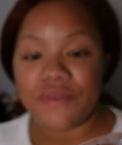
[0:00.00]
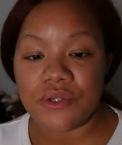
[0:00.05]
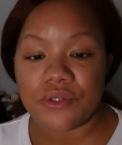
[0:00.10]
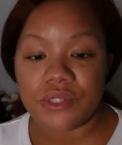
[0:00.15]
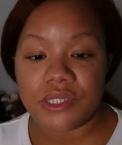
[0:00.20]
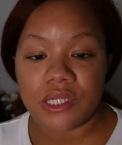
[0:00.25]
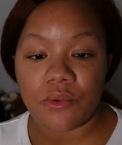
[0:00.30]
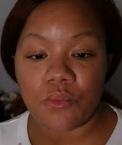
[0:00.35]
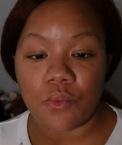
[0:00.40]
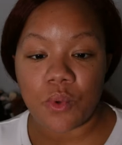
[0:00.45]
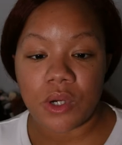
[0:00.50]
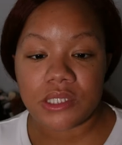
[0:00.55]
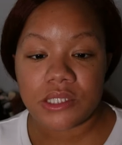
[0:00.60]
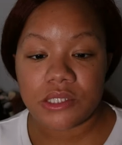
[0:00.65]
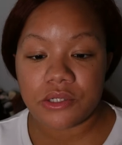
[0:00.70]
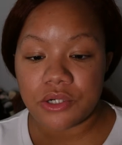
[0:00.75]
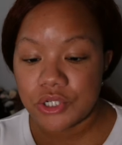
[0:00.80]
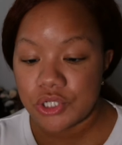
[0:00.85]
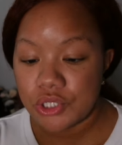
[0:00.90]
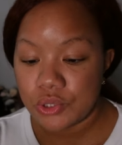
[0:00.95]
used it
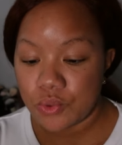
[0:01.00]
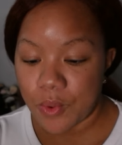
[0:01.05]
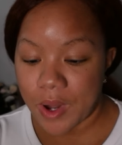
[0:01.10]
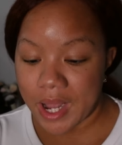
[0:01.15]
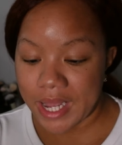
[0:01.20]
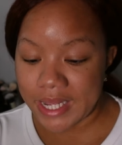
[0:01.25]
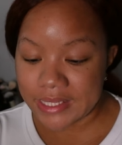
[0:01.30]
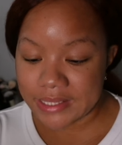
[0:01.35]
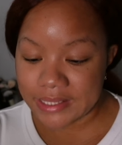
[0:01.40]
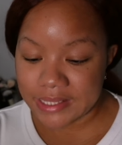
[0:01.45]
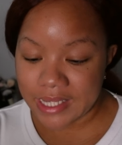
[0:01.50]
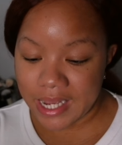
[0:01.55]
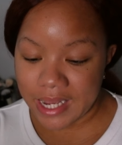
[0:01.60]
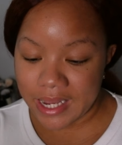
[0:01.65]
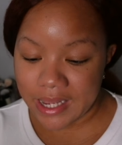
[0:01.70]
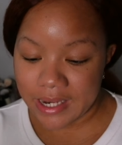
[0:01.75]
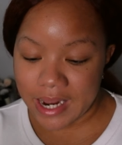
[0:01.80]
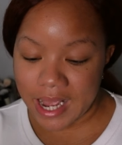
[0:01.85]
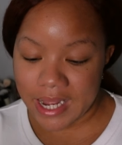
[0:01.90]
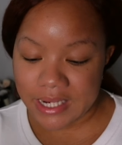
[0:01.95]
once or twice
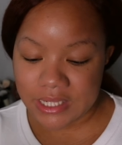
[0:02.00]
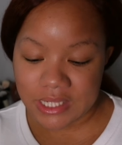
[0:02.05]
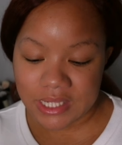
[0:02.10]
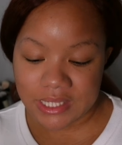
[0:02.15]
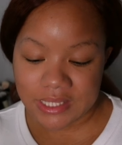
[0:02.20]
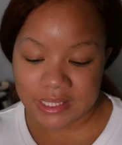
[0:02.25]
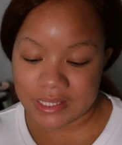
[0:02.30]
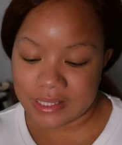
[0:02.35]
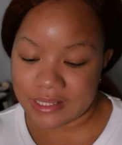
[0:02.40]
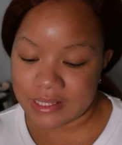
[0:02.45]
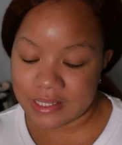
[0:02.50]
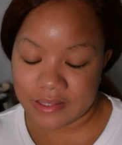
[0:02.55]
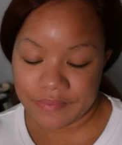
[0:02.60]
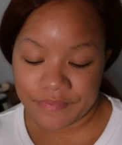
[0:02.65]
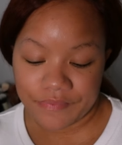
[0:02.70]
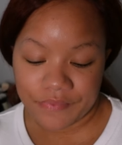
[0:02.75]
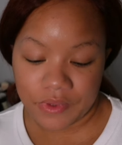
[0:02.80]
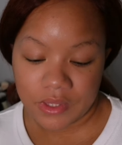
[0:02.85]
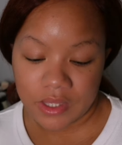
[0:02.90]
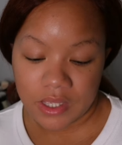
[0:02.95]
and I just,
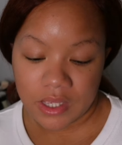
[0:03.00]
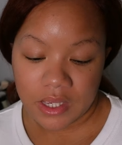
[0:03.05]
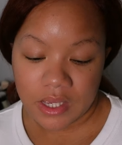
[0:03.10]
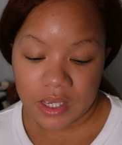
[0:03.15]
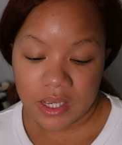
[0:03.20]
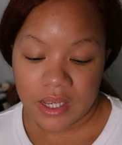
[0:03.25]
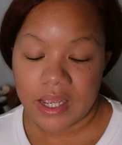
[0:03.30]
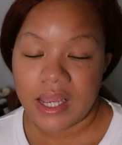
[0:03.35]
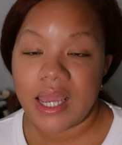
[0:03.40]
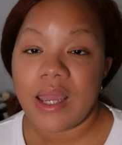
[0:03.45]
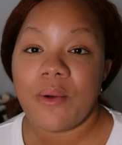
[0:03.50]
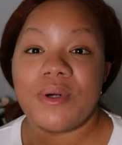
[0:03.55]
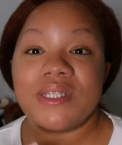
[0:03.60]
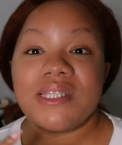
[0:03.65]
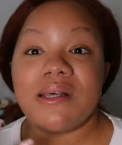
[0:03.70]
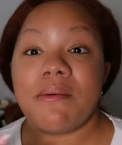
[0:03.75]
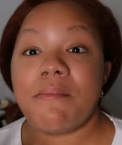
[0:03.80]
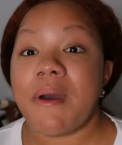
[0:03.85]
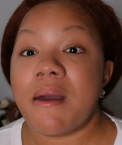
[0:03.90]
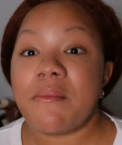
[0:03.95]
it
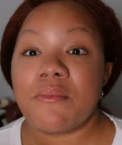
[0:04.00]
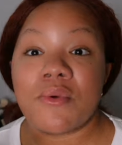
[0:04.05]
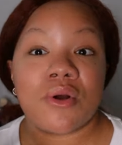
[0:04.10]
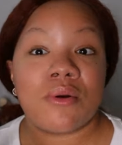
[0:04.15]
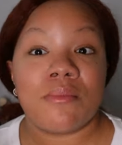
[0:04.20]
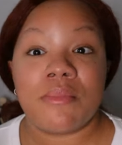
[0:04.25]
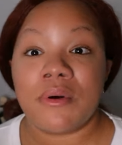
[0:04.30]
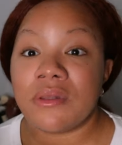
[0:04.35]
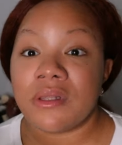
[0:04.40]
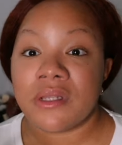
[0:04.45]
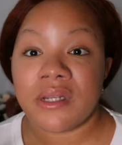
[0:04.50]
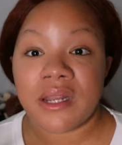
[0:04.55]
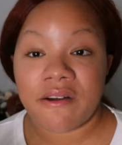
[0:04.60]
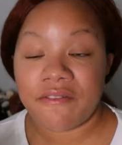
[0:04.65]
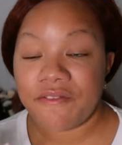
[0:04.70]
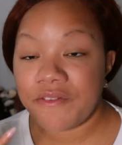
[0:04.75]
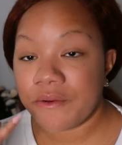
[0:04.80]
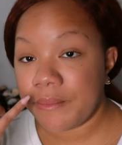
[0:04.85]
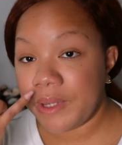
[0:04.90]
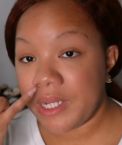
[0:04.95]
wasn't memorable
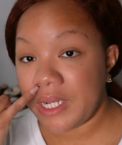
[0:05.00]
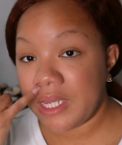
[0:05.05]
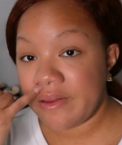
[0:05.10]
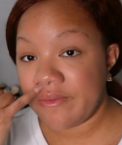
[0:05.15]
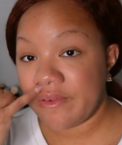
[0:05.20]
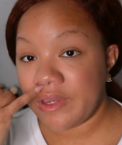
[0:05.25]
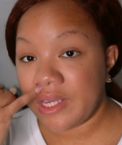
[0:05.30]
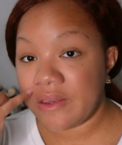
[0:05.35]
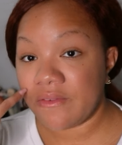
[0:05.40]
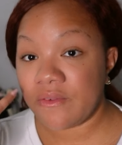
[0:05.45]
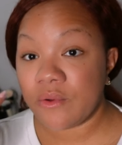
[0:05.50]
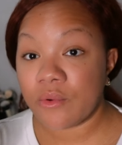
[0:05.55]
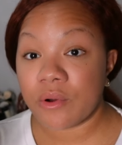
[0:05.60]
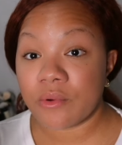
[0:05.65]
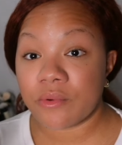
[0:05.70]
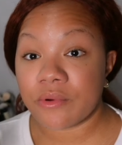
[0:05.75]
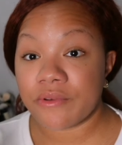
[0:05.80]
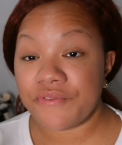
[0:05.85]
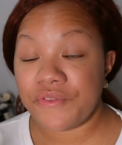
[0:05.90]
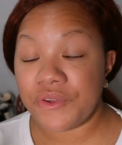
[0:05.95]
enough for me to even give you
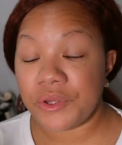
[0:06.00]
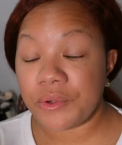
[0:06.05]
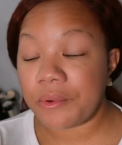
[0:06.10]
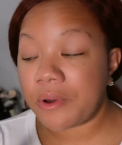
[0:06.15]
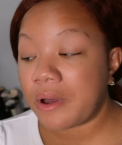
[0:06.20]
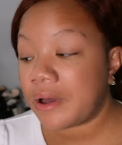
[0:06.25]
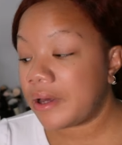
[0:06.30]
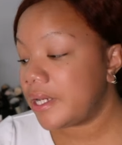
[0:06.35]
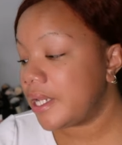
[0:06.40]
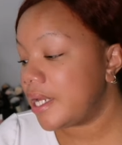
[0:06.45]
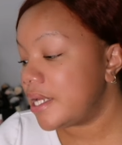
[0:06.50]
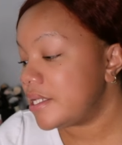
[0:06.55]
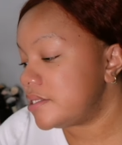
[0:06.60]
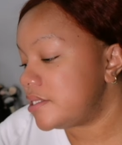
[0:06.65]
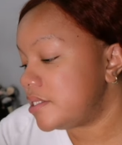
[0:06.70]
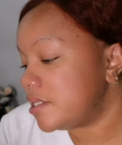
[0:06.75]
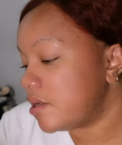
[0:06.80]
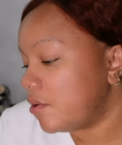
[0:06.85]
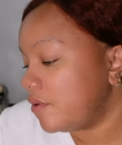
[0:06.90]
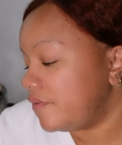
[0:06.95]
a review on
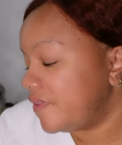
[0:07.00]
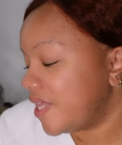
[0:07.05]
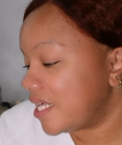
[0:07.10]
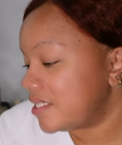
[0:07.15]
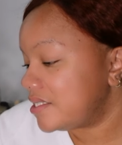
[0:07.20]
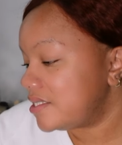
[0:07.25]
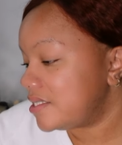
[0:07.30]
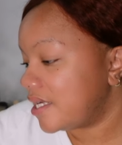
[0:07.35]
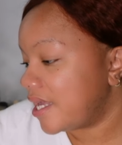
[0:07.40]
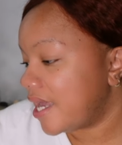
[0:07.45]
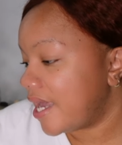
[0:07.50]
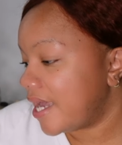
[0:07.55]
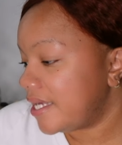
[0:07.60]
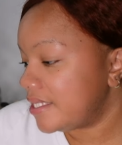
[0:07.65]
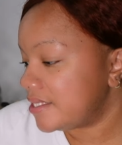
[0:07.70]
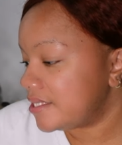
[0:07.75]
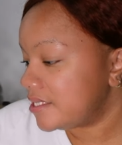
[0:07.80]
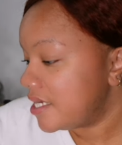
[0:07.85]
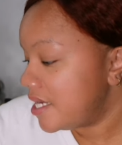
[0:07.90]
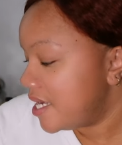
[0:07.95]
it. So if that's the
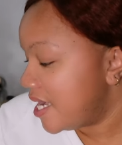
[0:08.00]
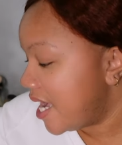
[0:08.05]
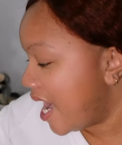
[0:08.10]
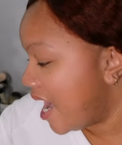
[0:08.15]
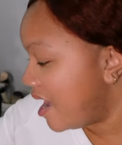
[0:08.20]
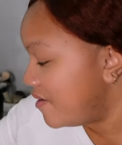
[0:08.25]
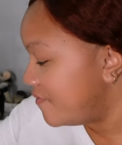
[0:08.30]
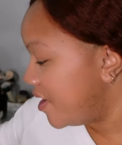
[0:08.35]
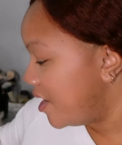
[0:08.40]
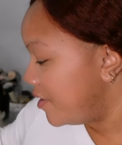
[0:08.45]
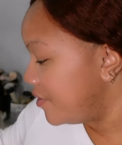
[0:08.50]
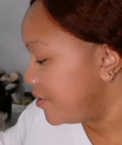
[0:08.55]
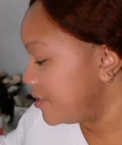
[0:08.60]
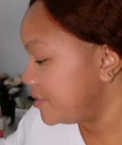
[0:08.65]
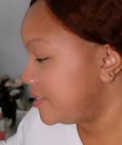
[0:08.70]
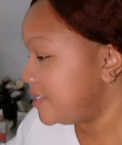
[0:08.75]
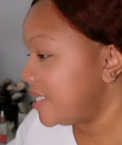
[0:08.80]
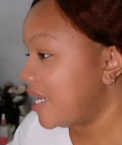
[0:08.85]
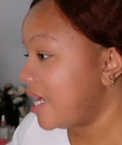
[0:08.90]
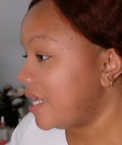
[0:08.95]
case, I have
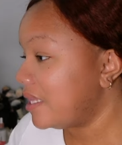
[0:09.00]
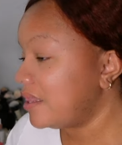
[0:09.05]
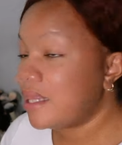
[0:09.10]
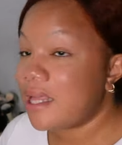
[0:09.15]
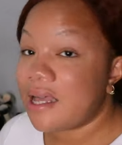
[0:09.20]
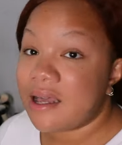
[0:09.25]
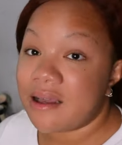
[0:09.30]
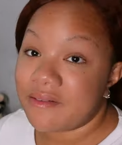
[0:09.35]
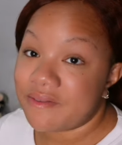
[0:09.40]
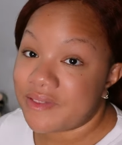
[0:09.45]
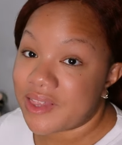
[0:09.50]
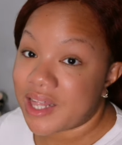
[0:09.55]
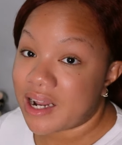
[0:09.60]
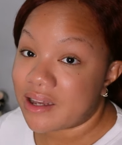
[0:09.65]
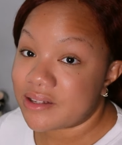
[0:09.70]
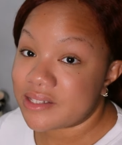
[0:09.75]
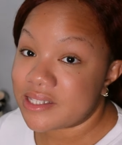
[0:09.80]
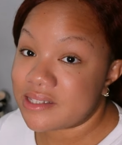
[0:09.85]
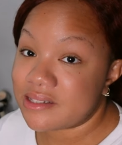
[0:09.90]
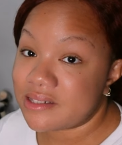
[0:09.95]
others that I love that
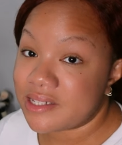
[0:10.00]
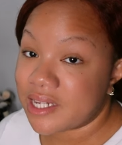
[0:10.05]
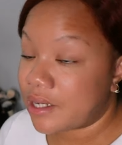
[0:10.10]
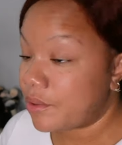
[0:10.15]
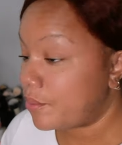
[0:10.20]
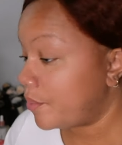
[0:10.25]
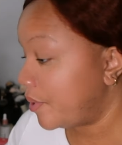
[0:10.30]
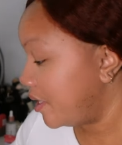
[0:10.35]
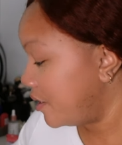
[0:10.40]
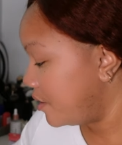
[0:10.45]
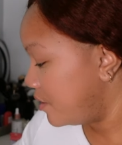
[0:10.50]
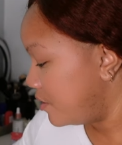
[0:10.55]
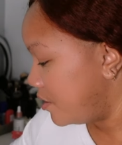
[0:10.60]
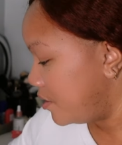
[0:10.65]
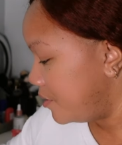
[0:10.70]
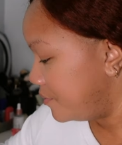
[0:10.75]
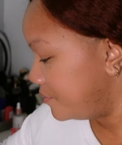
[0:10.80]
I'll stick with.